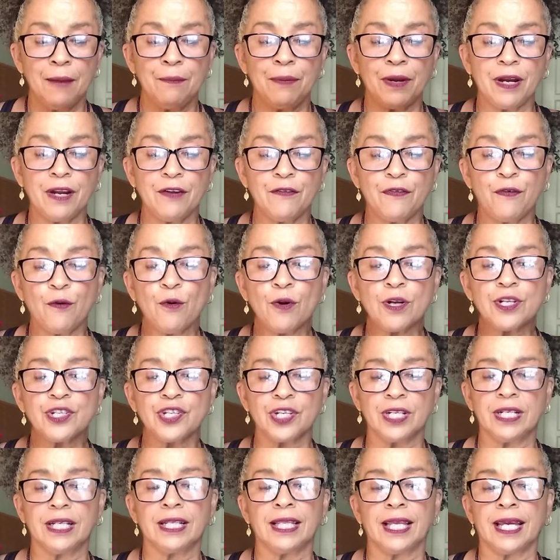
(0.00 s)
But
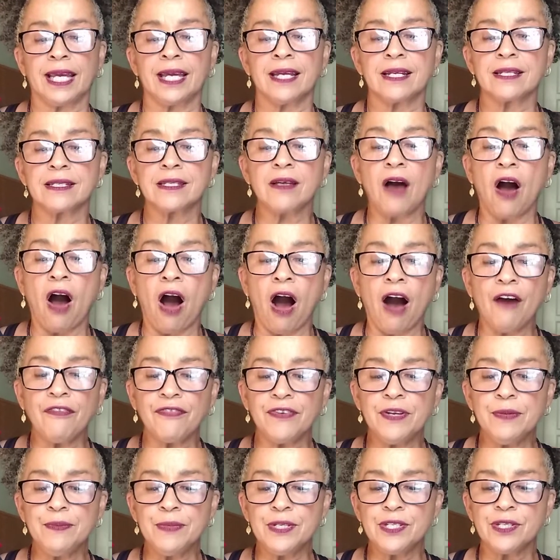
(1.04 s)
unfortunately, it is
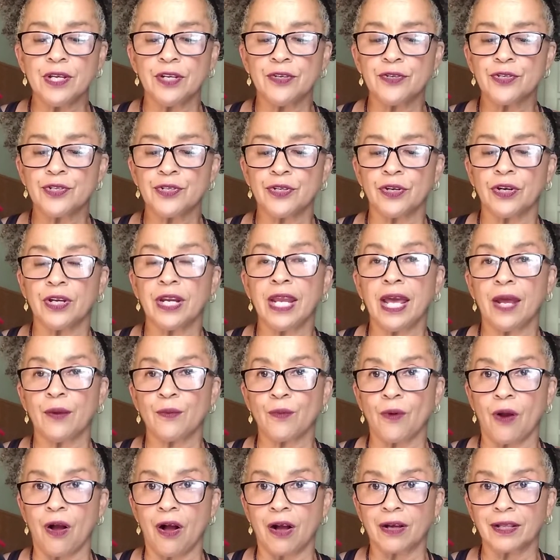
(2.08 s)
often misunderstood
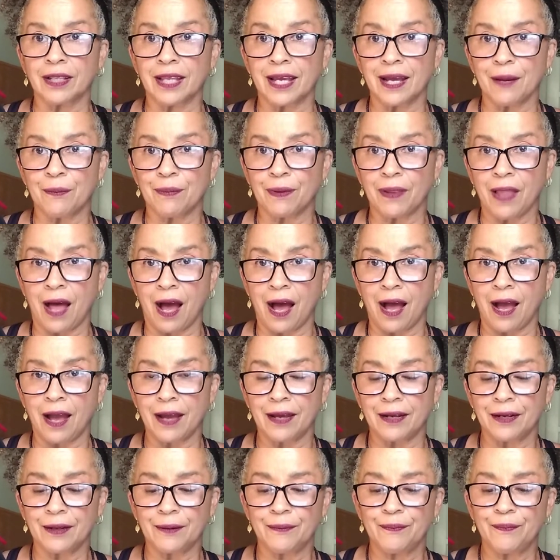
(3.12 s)
and wrongly
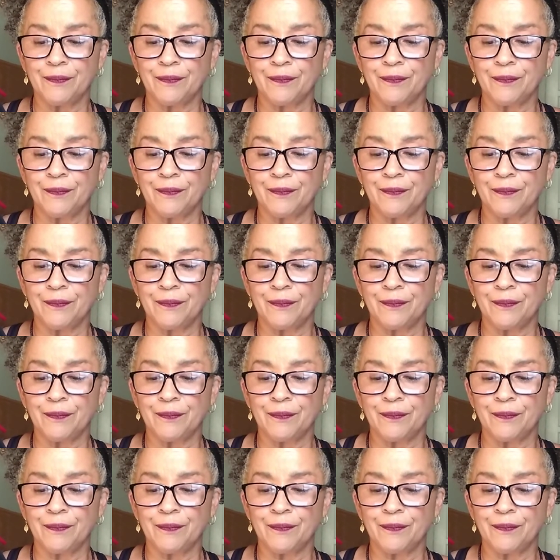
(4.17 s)
applied.